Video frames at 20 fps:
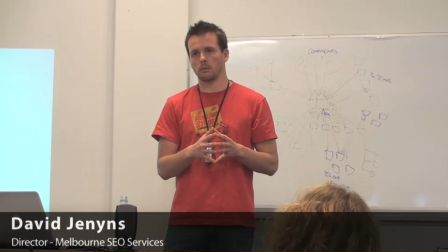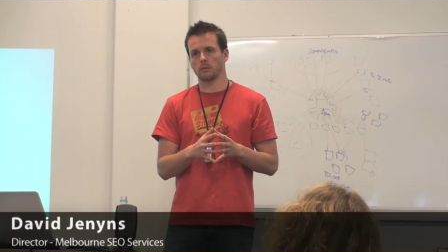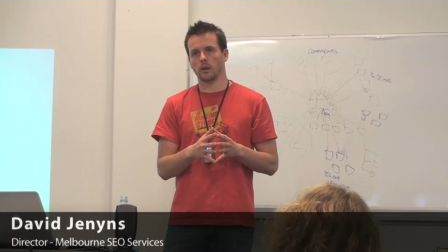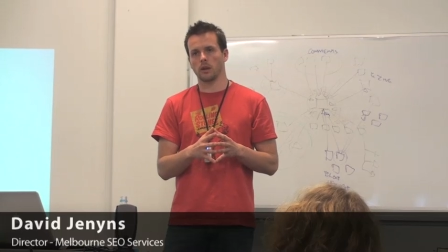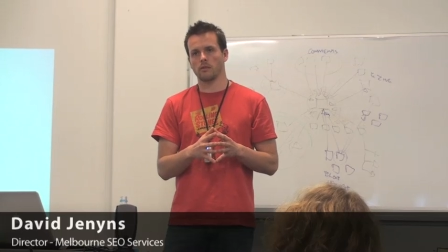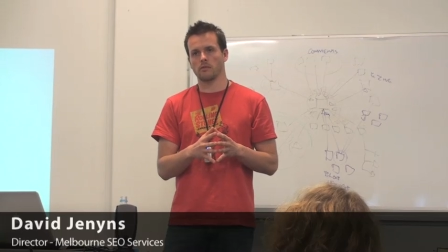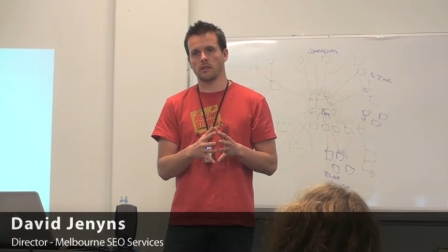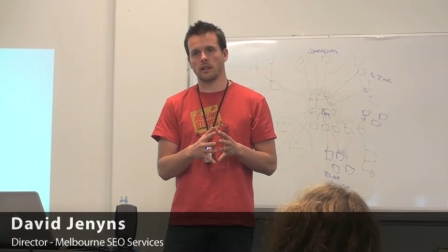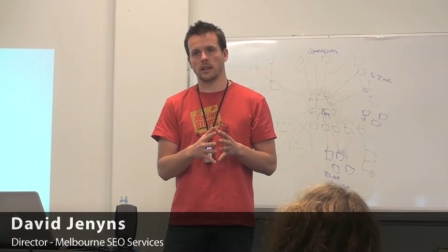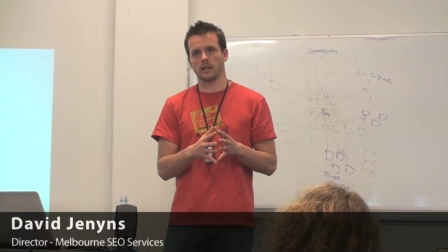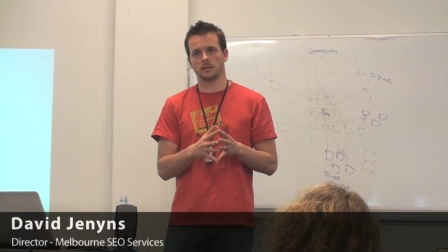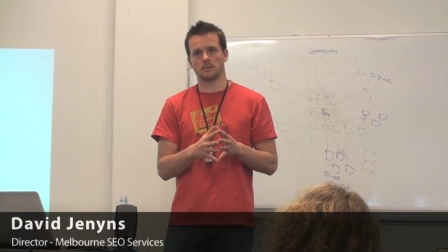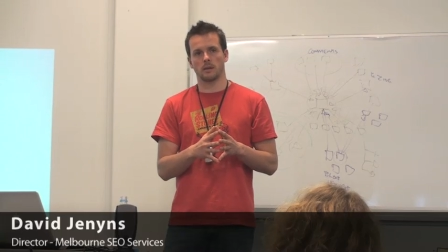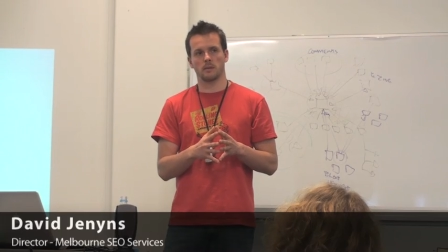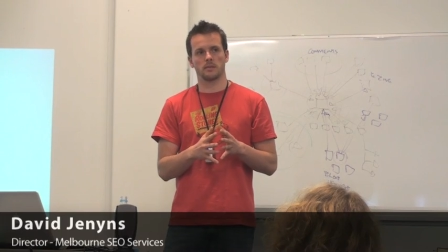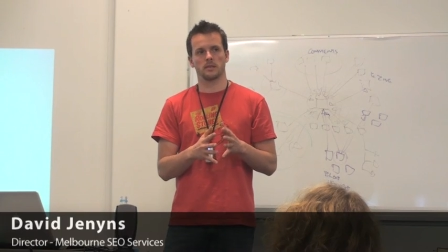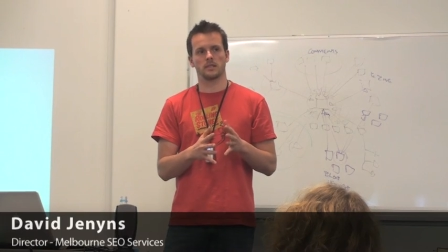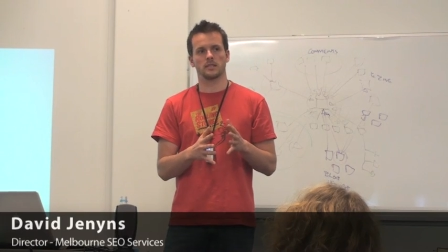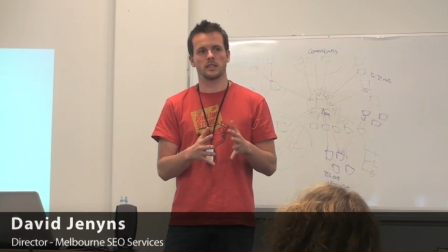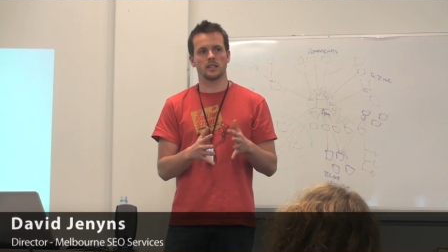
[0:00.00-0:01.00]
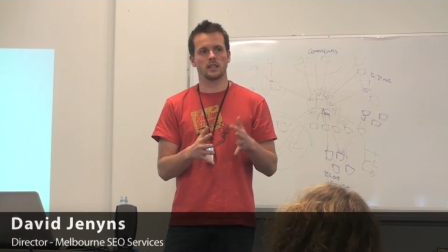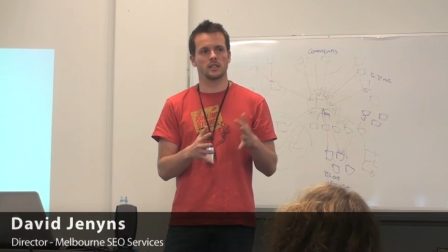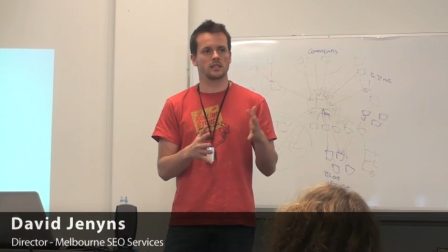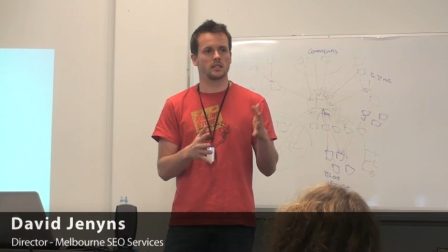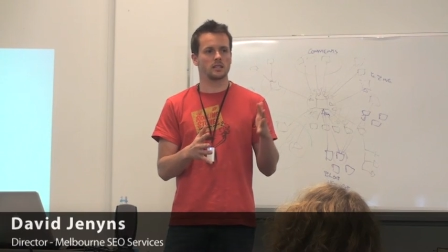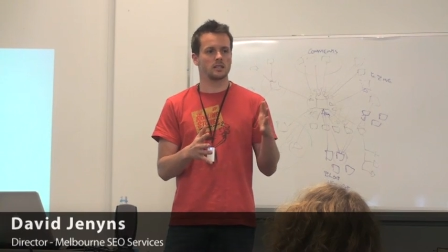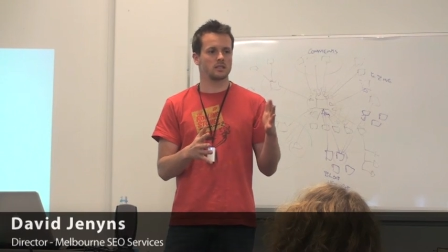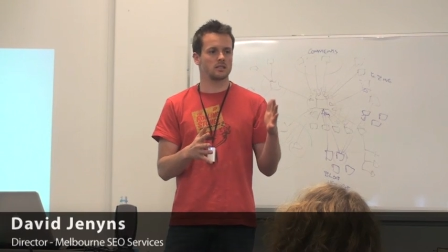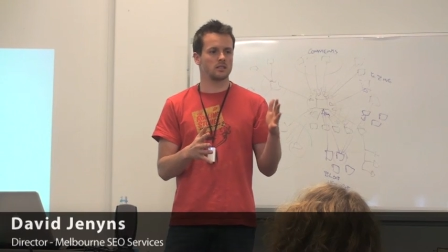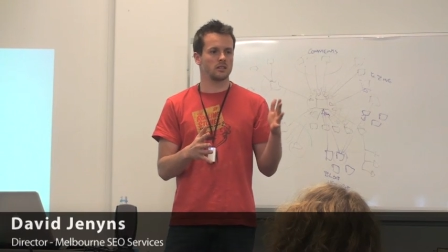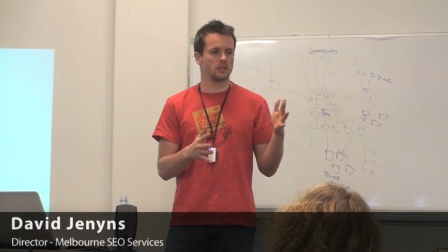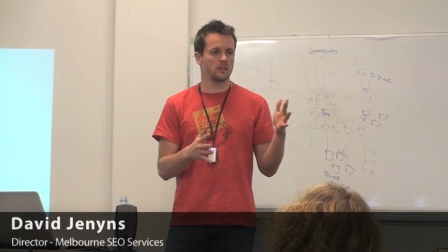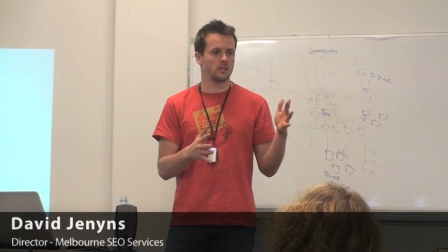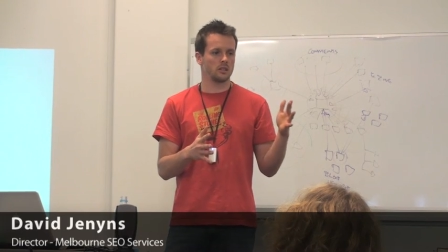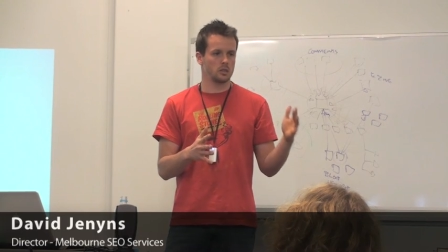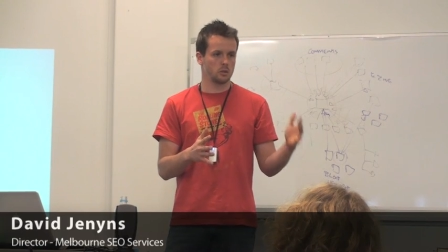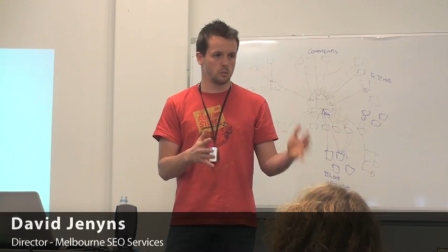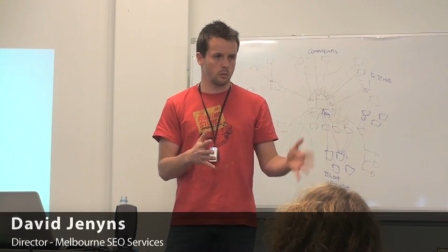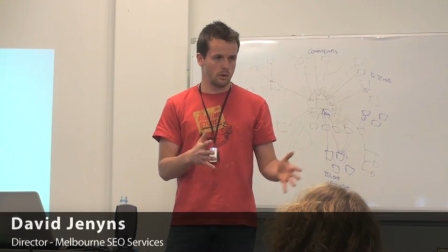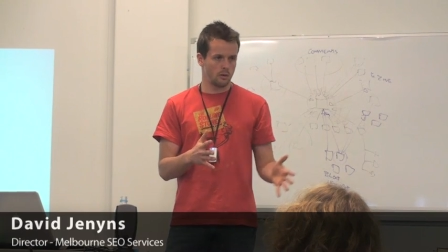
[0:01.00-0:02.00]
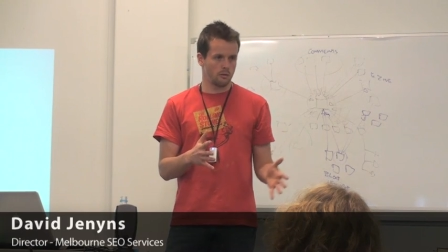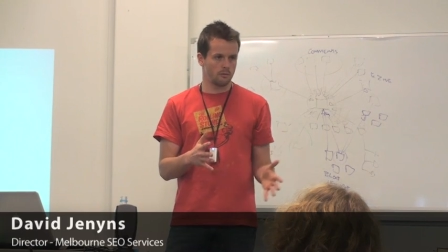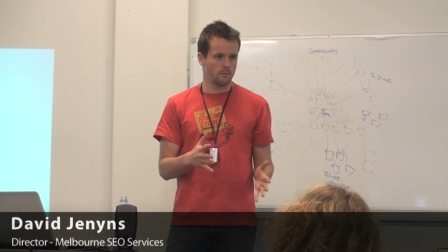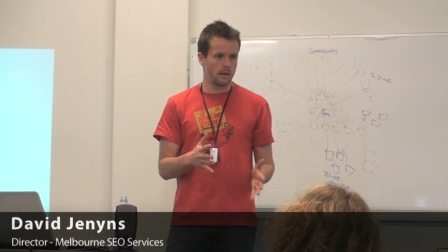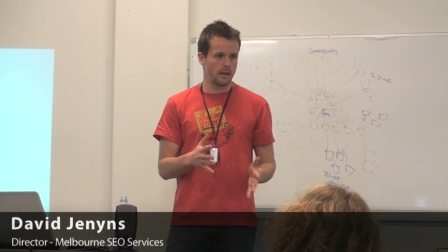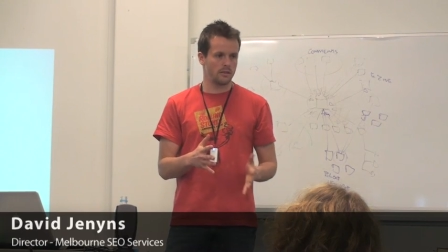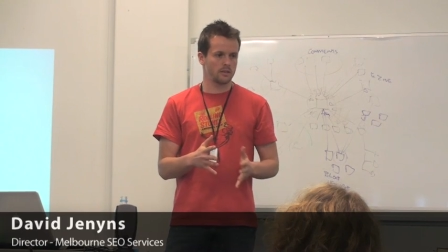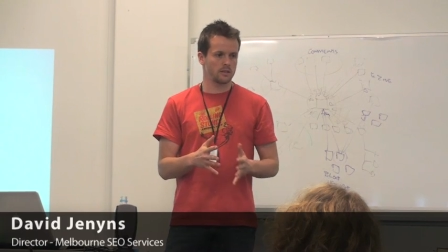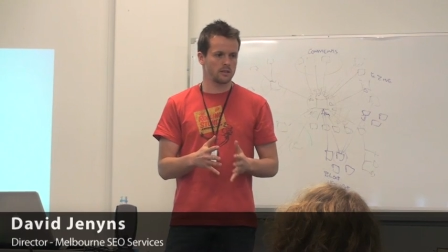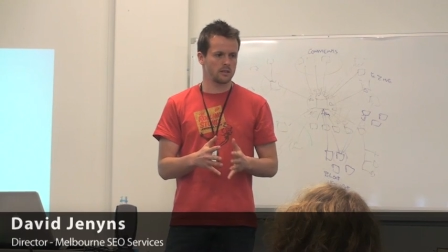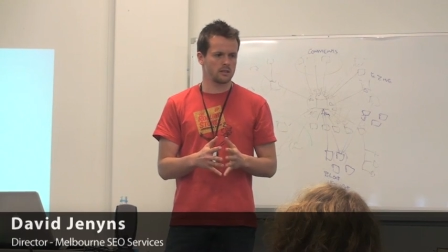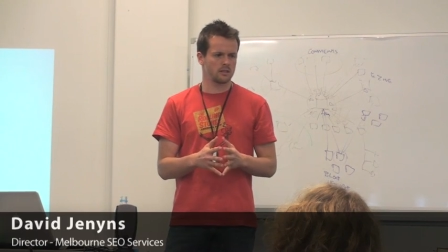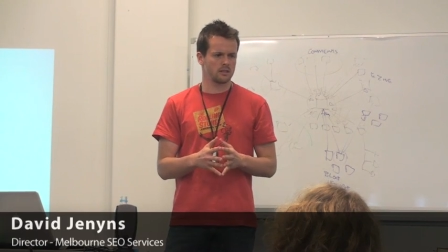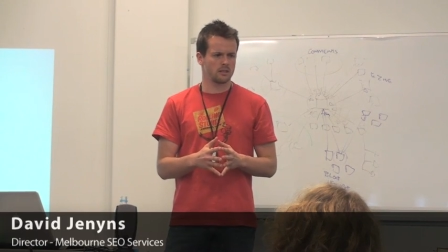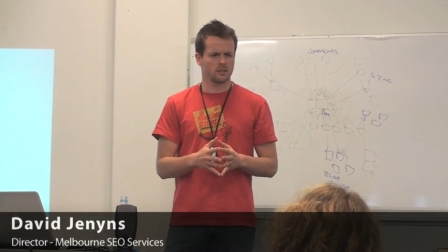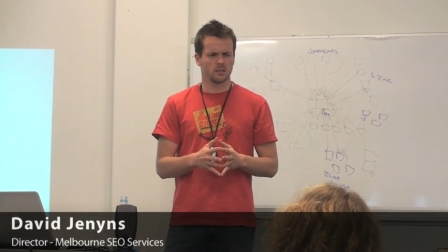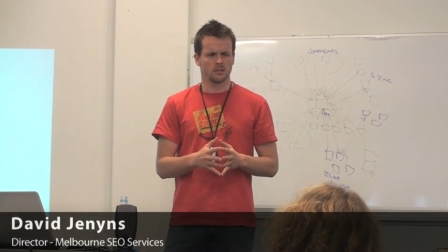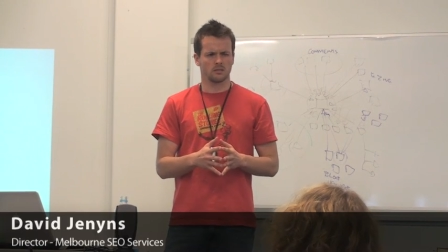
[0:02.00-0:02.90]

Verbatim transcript: probably over the last maybe six to 12 months,